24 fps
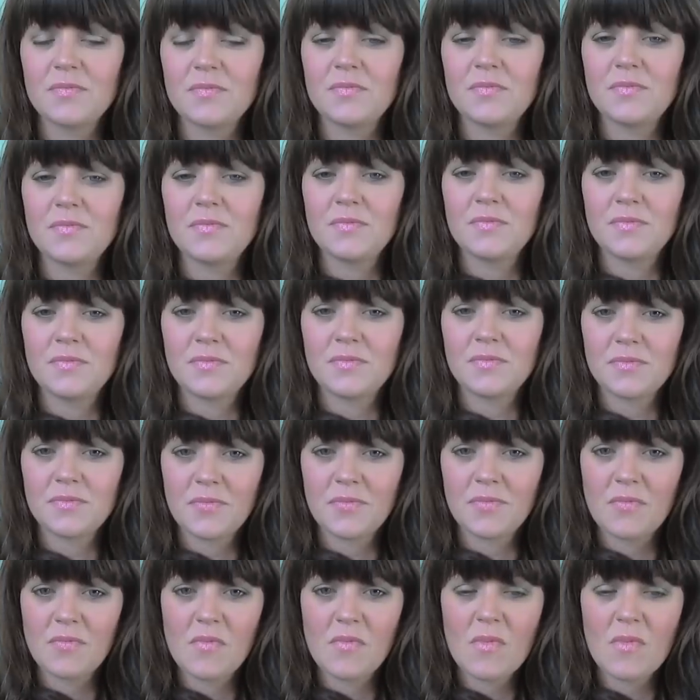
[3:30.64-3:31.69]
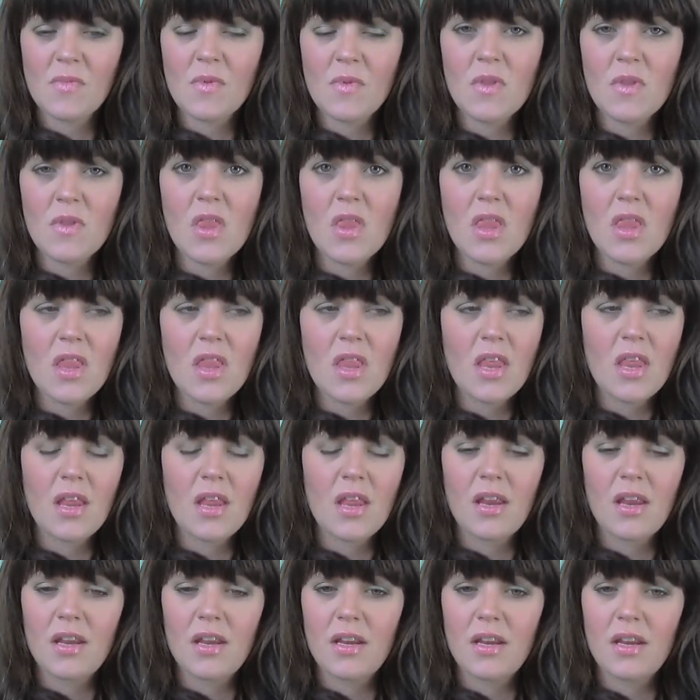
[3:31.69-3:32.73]

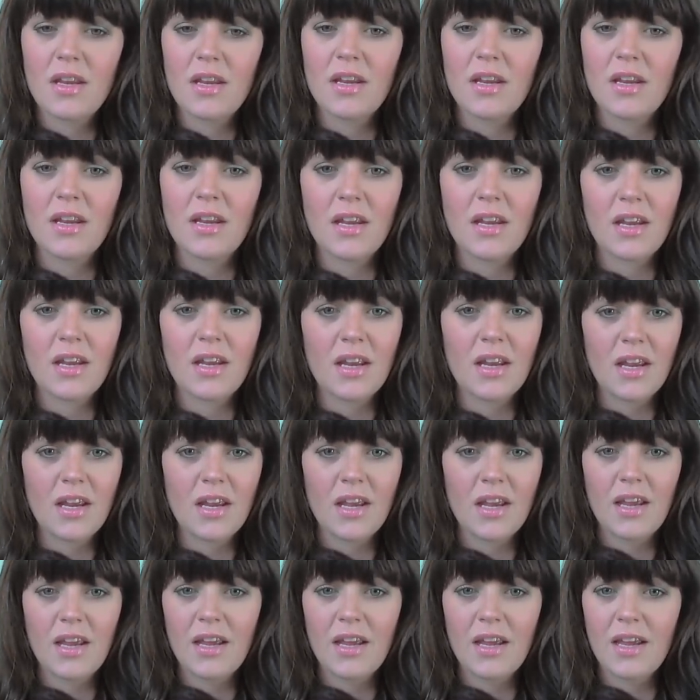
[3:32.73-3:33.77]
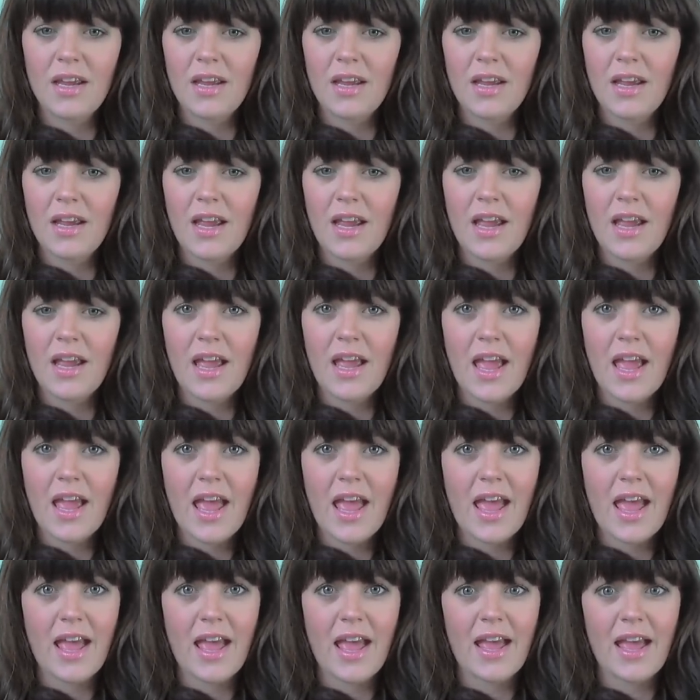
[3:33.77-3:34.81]

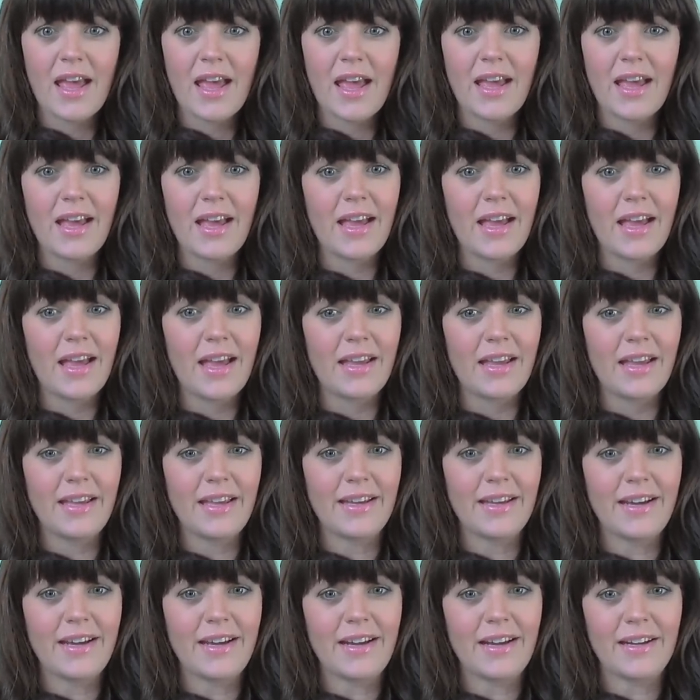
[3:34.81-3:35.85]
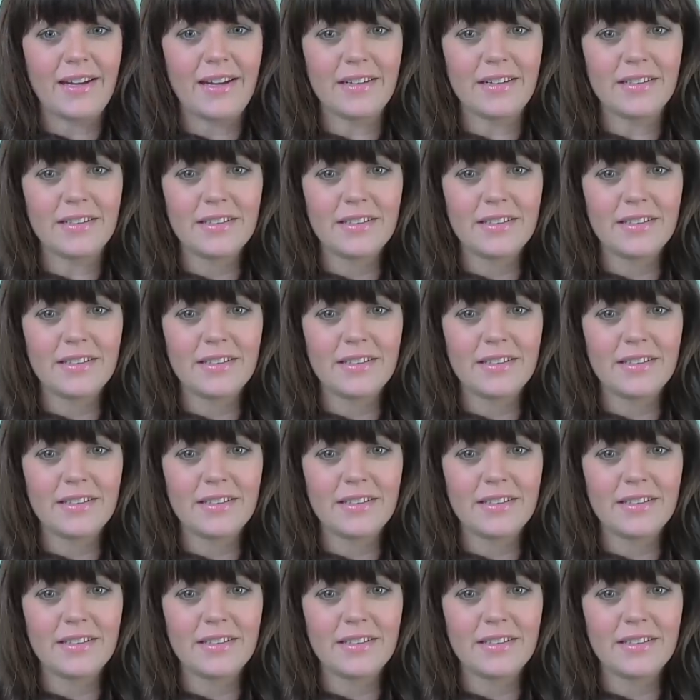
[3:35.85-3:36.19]
This person isn't speaking.